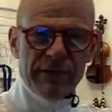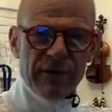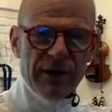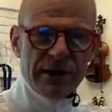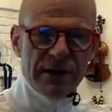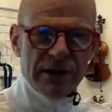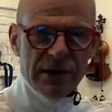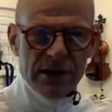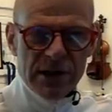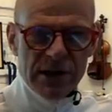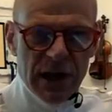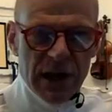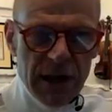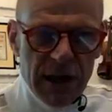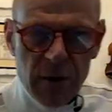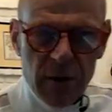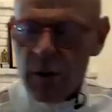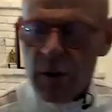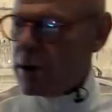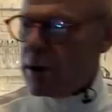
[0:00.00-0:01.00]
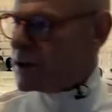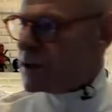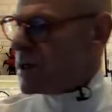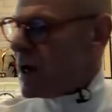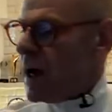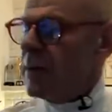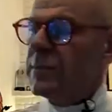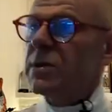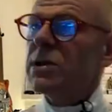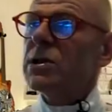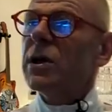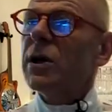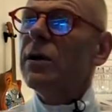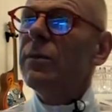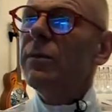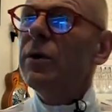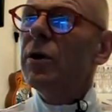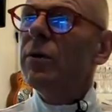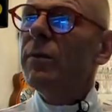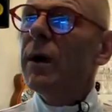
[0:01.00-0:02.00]
for instance, in the horns. So I'm just going to
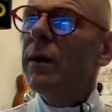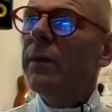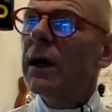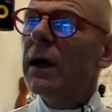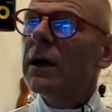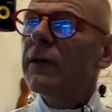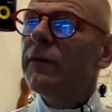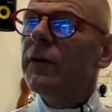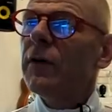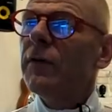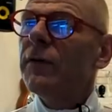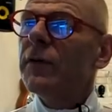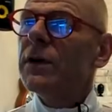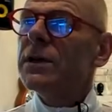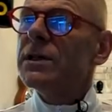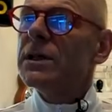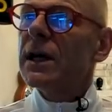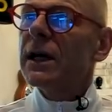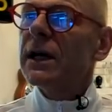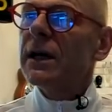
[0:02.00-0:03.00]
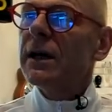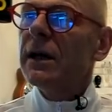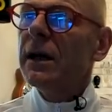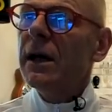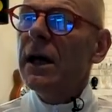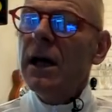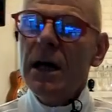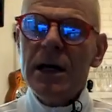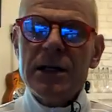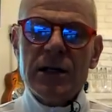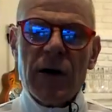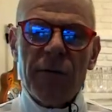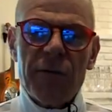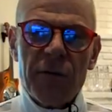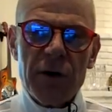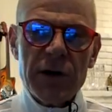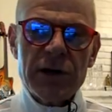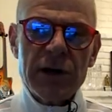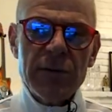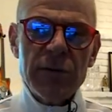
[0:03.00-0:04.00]
mute my microphone for a second. So
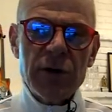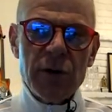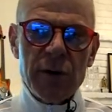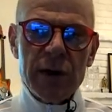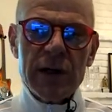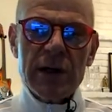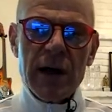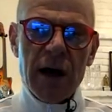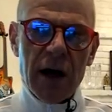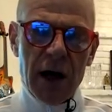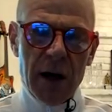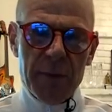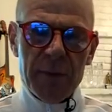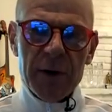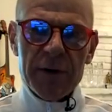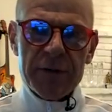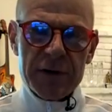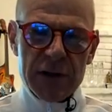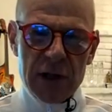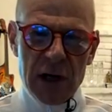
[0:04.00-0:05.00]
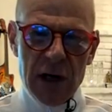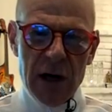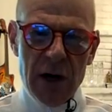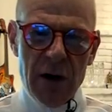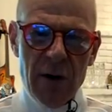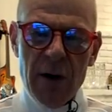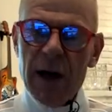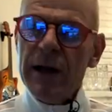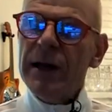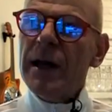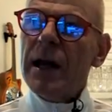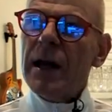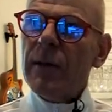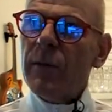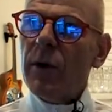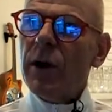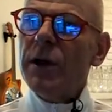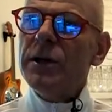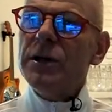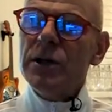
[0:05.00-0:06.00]
first I'm doing a couple of slow, and then
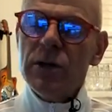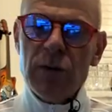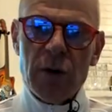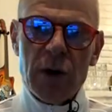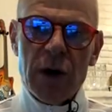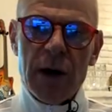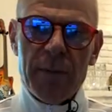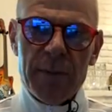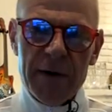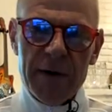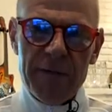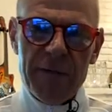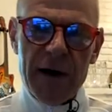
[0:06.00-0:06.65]
I'm going to do a couple of